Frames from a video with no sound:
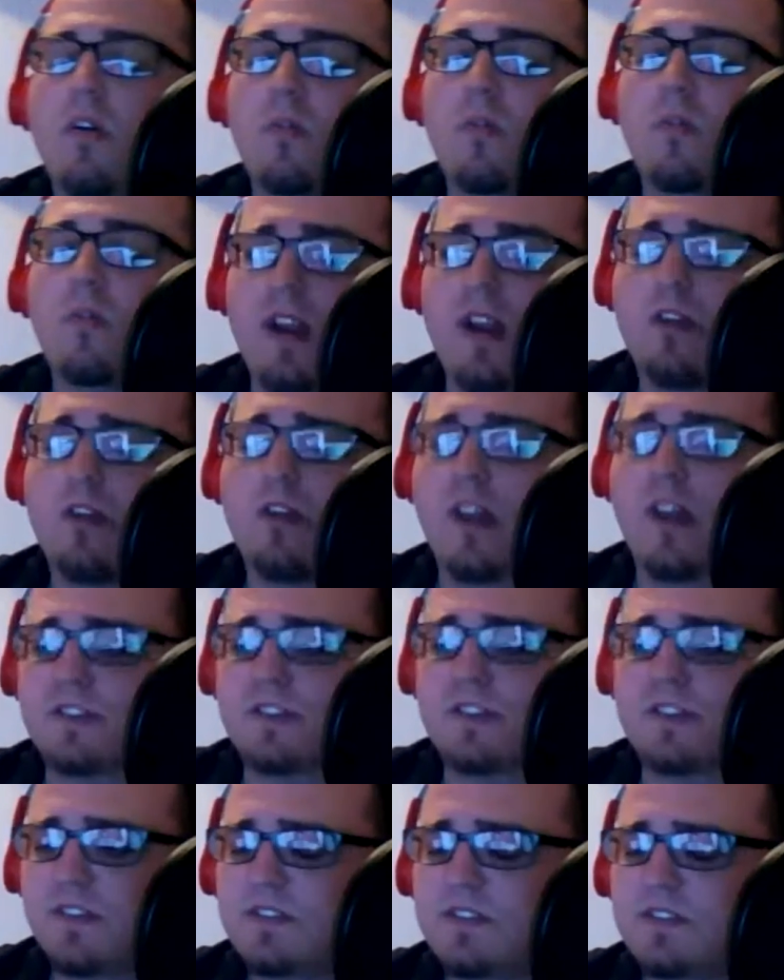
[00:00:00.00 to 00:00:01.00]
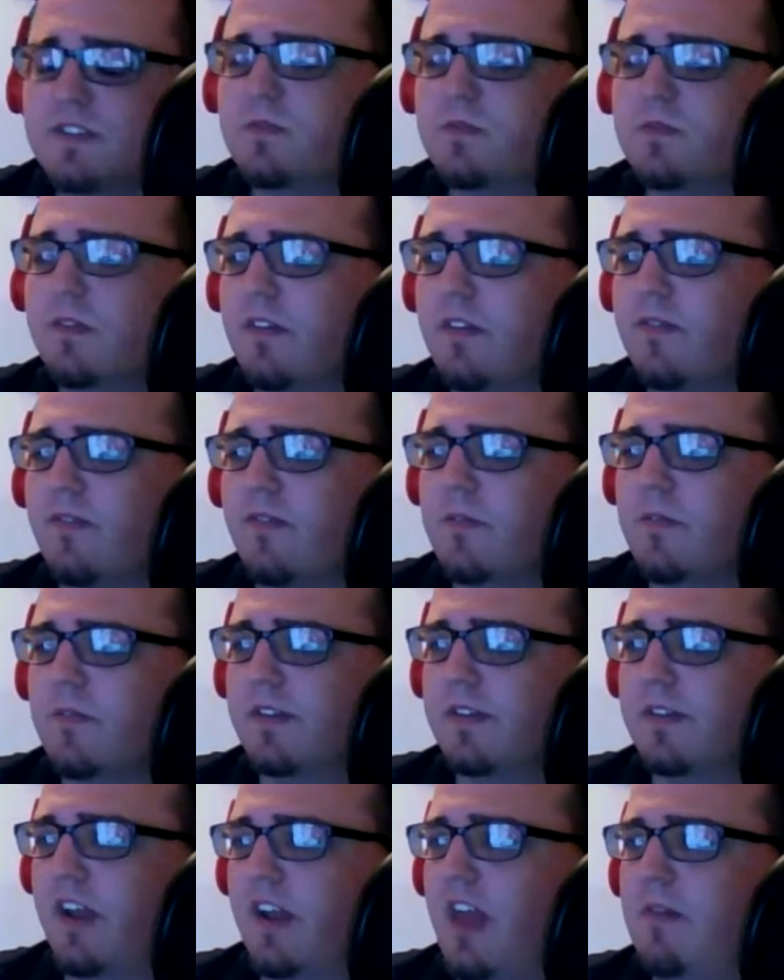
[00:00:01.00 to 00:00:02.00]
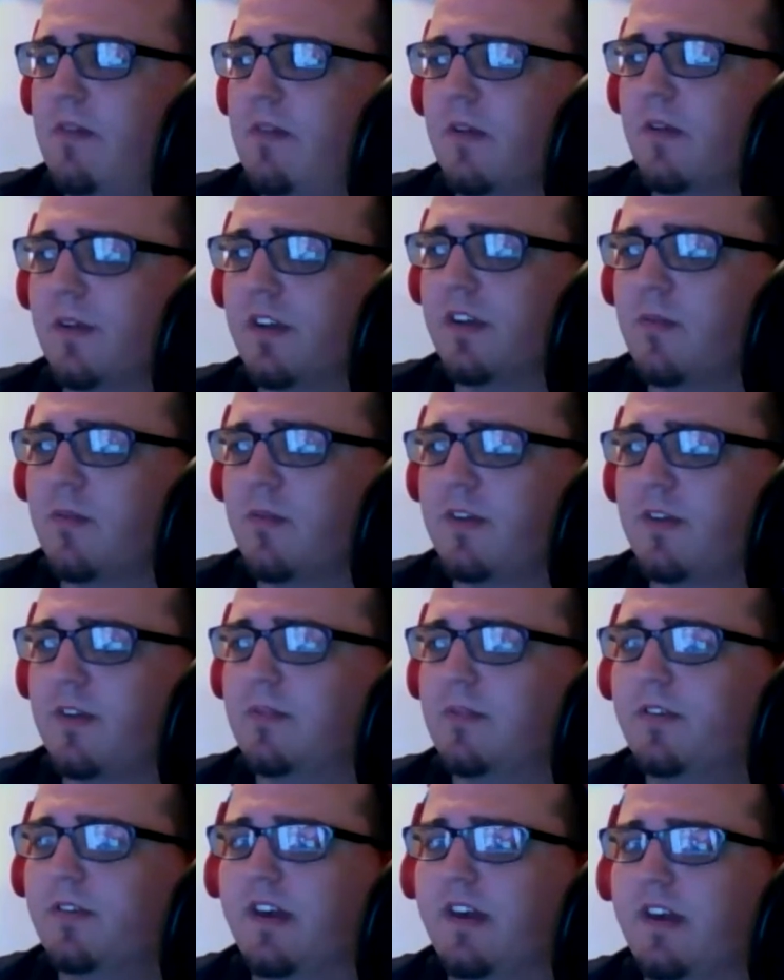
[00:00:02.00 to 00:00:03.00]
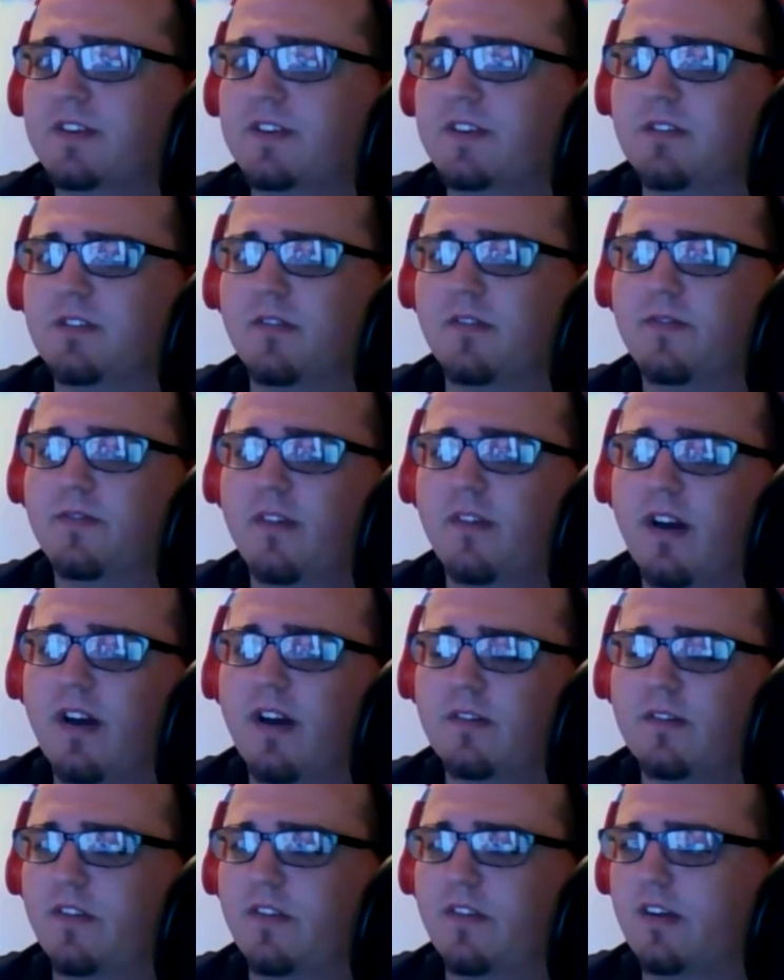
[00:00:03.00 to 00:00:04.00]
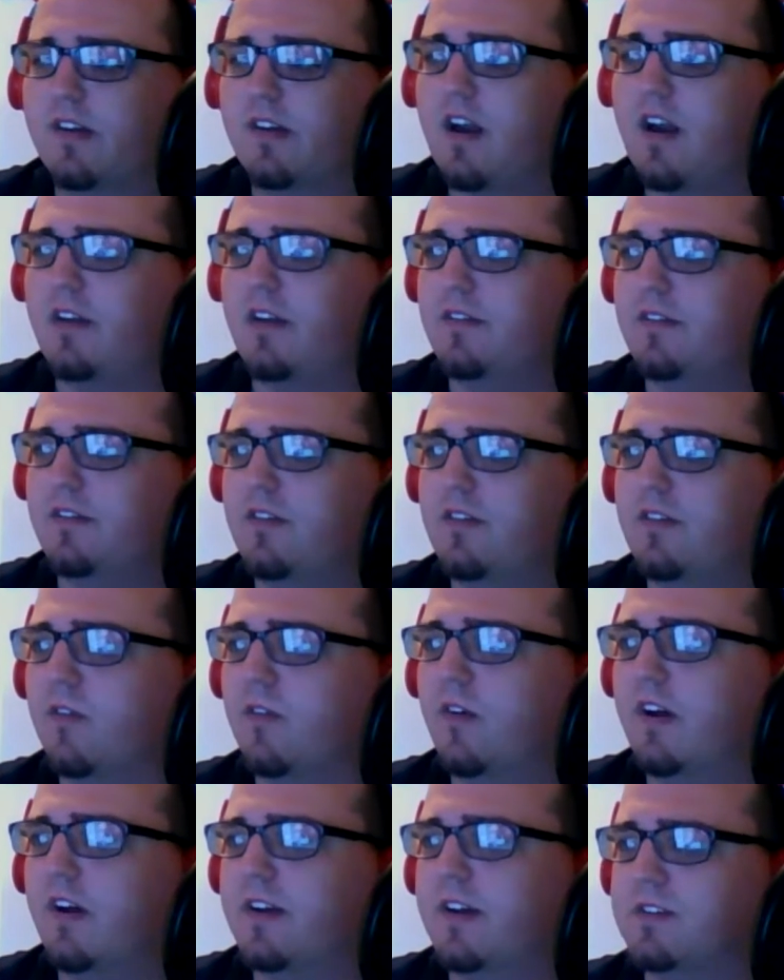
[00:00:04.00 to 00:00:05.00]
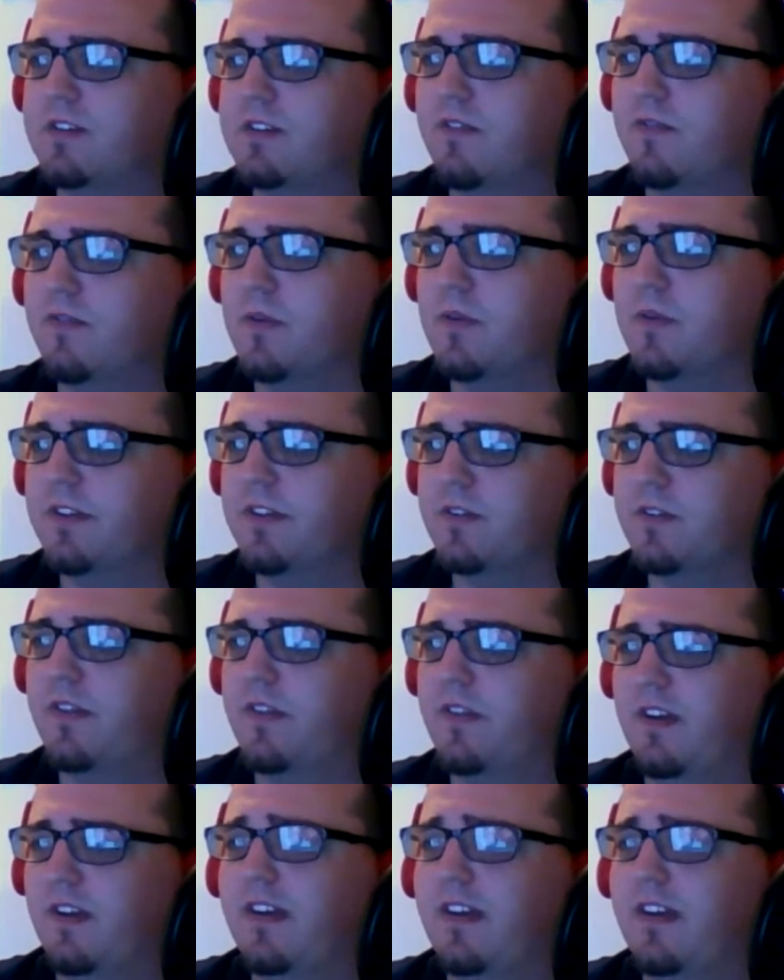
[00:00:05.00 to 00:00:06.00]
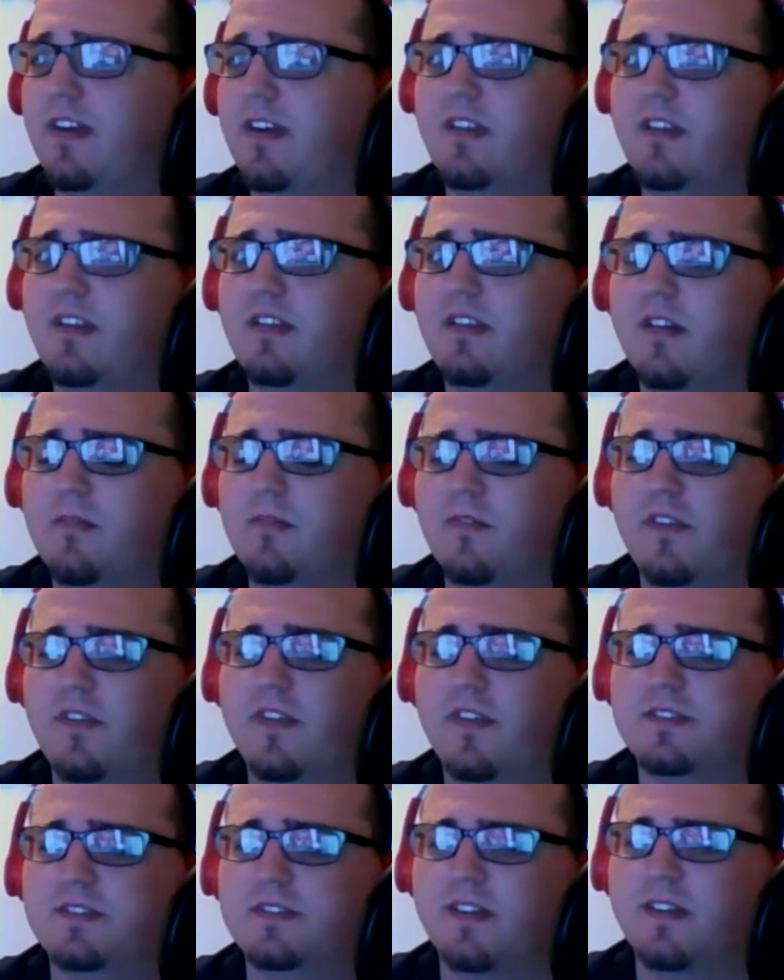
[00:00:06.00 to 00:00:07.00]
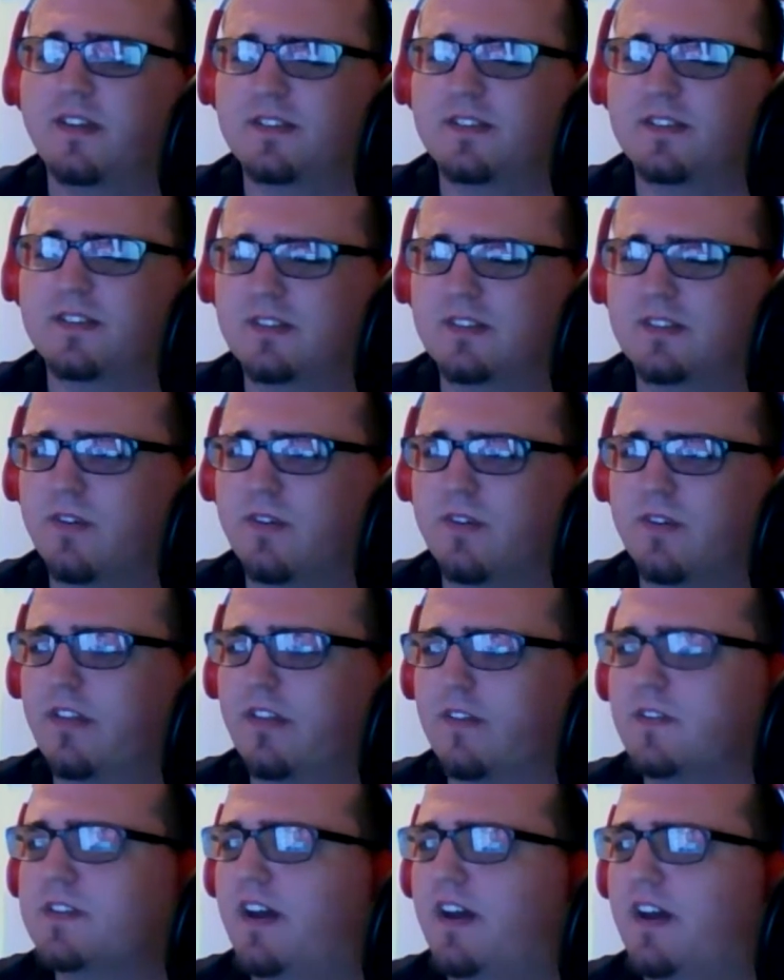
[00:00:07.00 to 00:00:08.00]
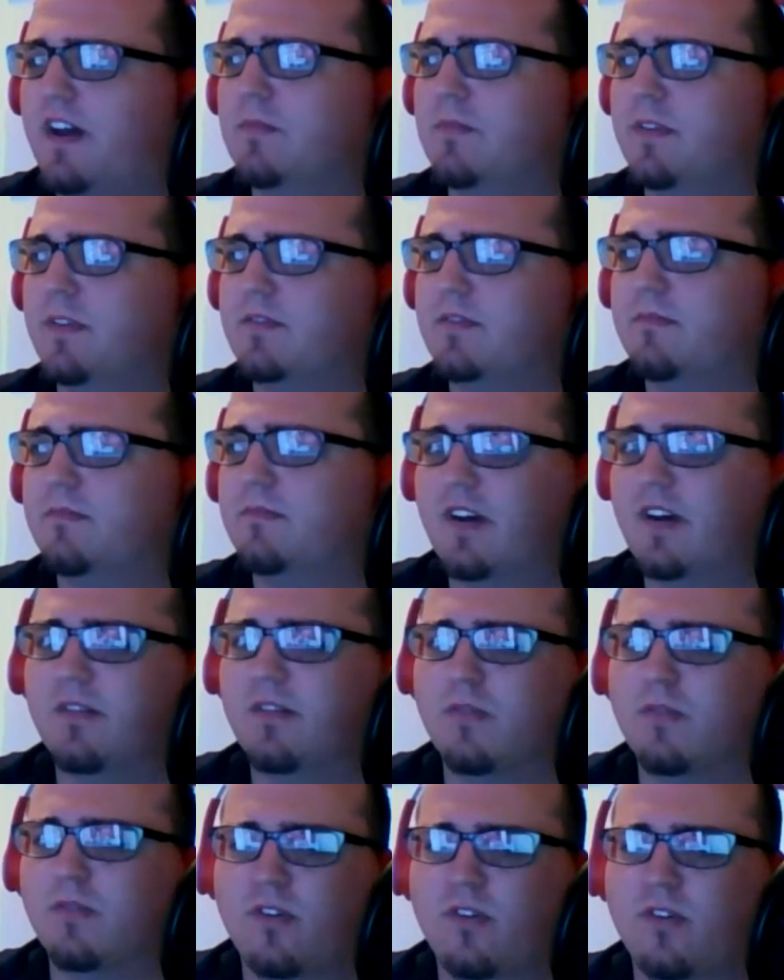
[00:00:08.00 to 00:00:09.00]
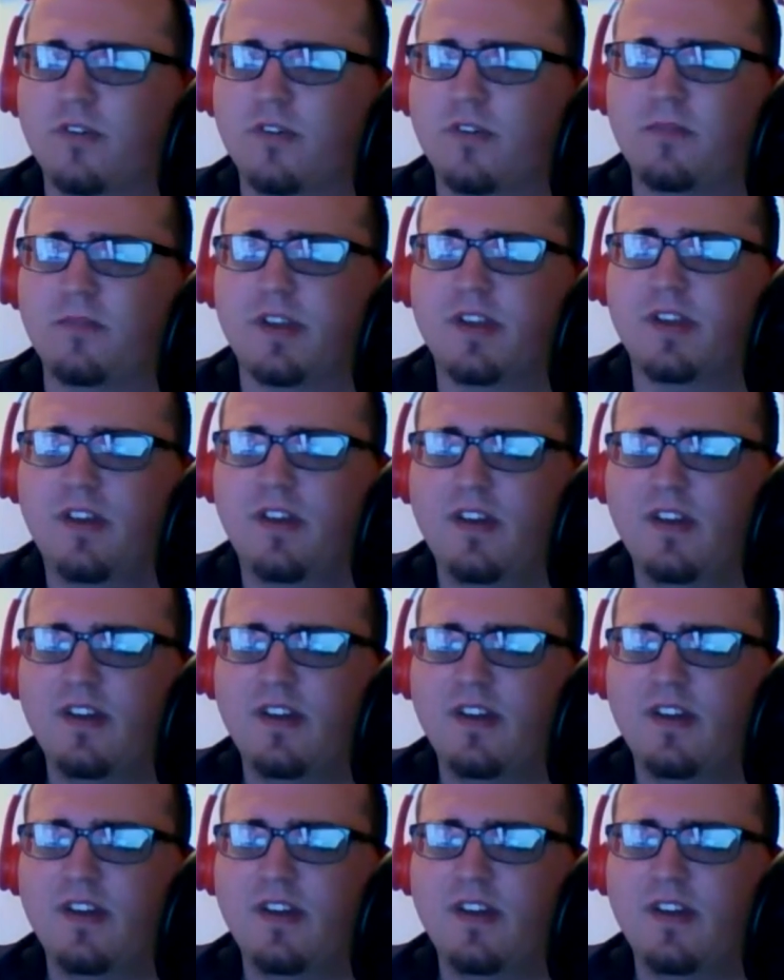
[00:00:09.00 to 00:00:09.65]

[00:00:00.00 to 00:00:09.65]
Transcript: Right. Okay. So this is where the free will dynamic would come into play. So if I don't think God overrides our free will, do I think He can? I mean, I guess that's for another time. And Reformed